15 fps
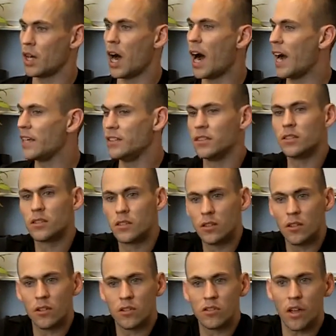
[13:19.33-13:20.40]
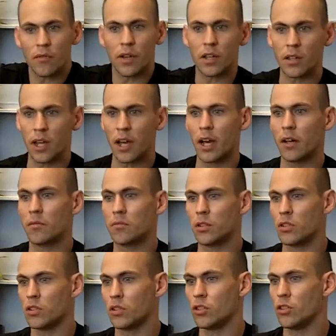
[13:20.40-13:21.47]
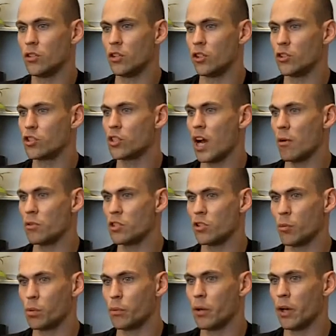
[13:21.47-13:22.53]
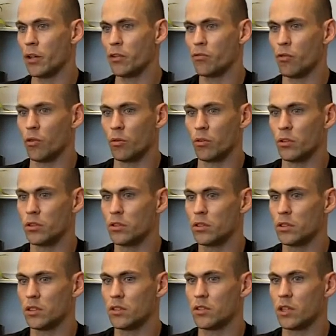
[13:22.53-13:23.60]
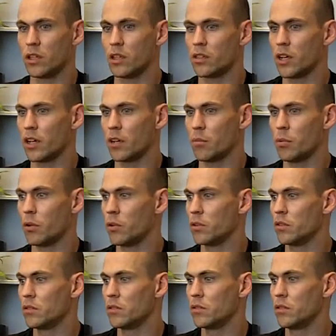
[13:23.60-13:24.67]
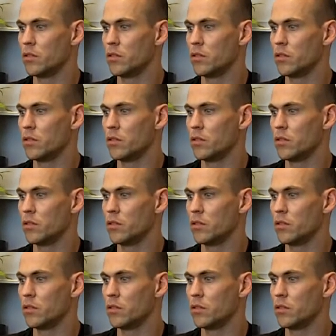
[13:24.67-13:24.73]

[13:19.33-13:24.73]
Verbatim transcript: Hydens, you know, stuff like that. But, you know, I would still propel you forward just to get that component.